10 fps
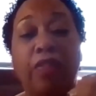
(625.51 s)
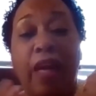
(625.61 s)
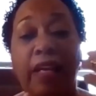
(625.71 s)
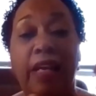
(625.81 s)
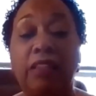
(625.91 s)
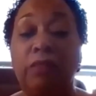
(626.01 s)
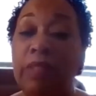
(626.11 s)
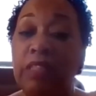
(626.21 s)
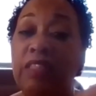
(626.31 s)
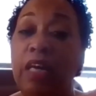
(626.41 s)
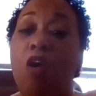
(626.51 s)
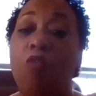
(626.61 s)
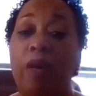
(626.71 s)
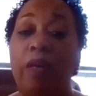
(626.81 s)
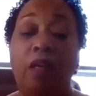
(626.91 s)
that had been dealt
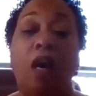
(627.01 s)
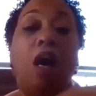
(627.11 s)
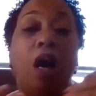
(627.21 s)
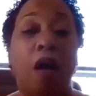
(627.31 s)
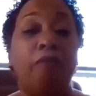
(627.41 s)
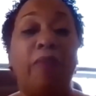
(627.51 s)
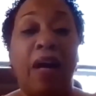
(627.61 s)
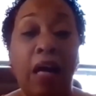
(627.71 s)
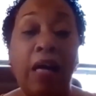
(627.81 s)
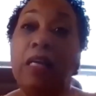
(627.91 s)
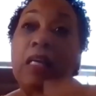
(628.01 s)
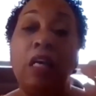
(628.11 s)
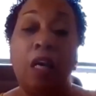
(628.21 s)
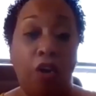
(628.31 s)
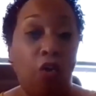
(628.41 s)
with uh, by
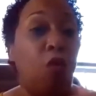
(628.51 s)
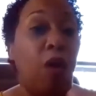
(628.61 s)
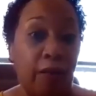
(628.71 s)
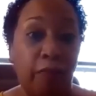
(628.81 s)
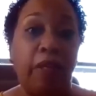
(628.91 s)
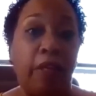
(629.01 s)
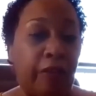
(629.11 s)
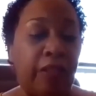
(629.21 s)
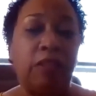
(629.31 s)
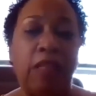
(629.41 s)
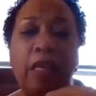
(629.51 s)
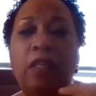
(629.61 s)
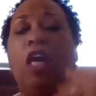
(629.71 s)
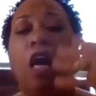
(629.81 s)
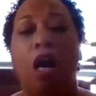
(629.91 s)
our white parents
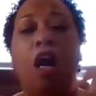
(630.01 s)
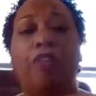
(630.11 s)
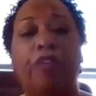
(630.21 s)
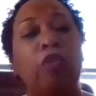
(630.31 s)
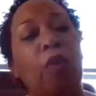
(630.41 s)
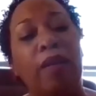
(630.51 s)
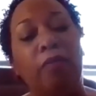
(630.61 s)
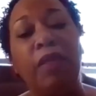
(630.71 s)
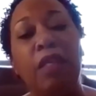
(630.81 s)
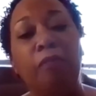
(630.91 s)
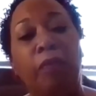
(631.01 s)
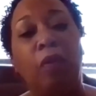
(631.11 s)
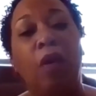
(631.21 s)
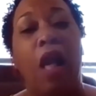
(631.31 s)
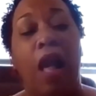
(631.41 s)
and other white people.